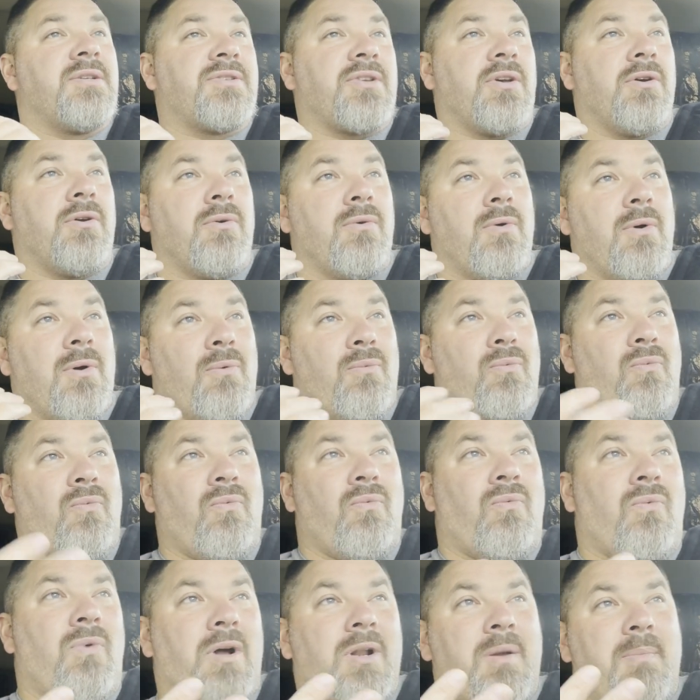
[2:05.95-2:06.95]
So
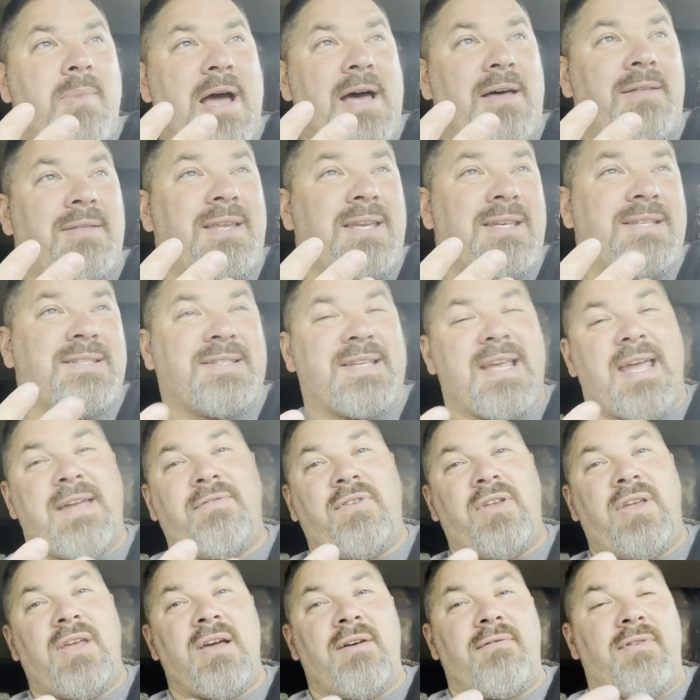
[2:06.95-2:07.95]
what about the
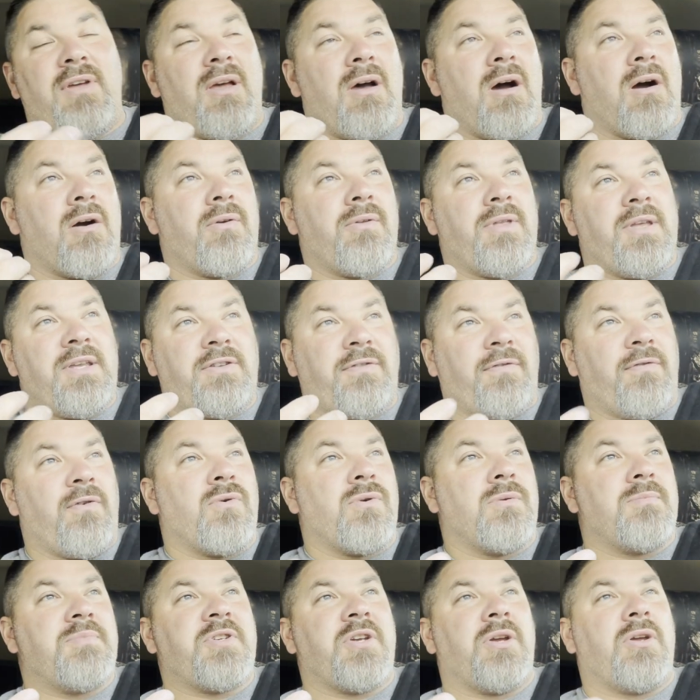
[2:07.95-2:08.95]
safety of it? Are these
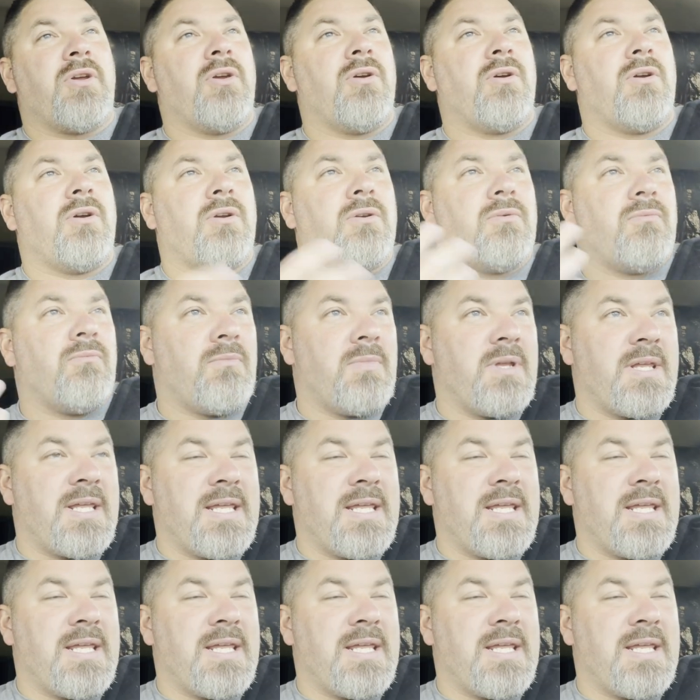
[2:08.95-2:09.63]
forms secured?